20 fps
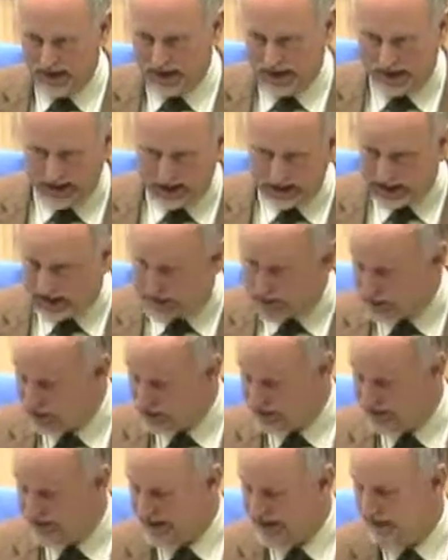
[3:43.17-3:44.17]
And it is
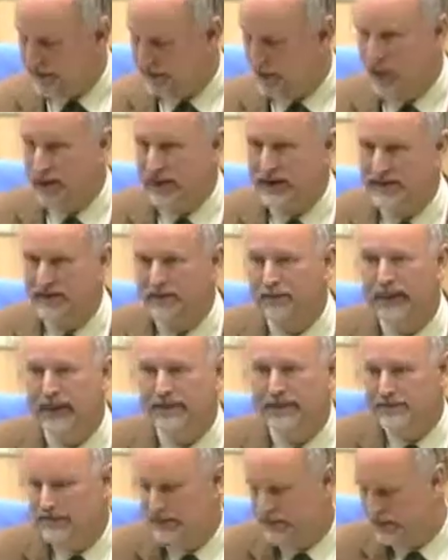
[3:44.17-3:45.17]
used, therefore, as a
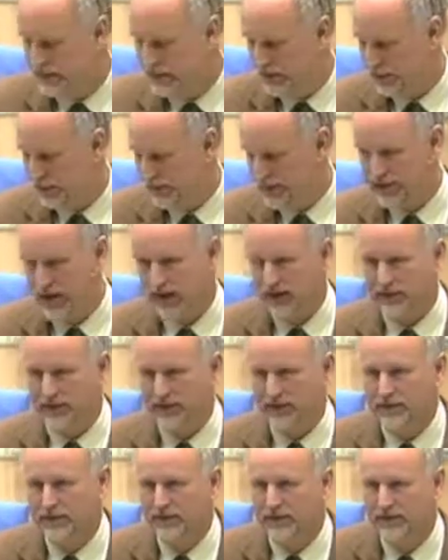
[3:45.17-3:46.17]
basis for
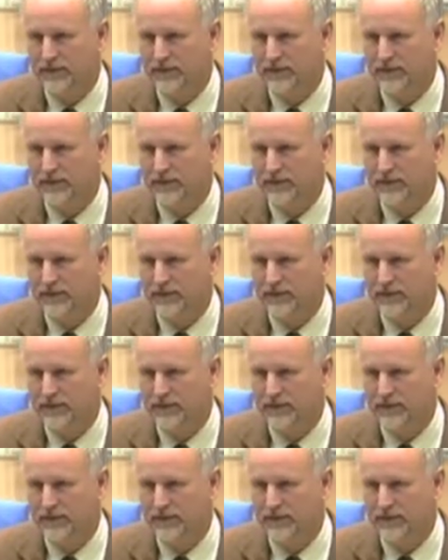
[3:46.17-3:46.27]
projections.